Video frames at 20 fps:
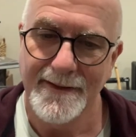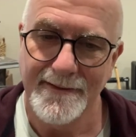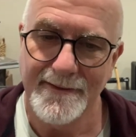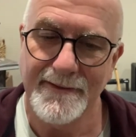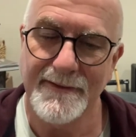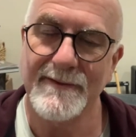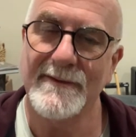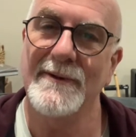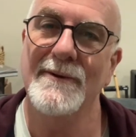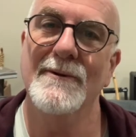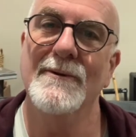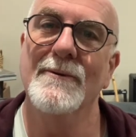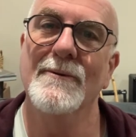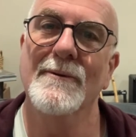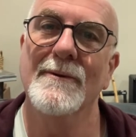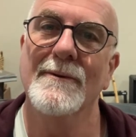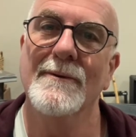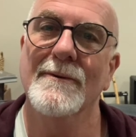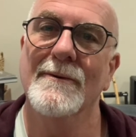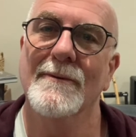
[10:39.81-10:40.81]
two
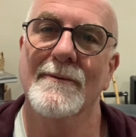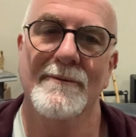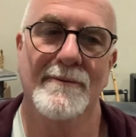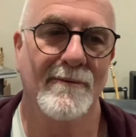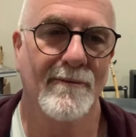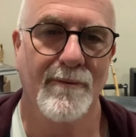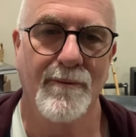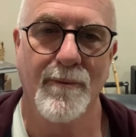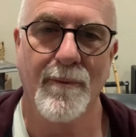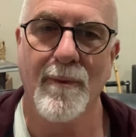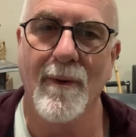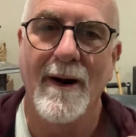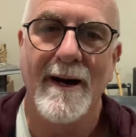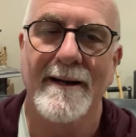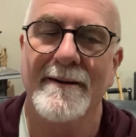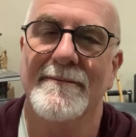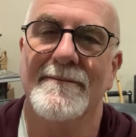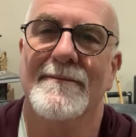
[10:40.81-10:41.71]
white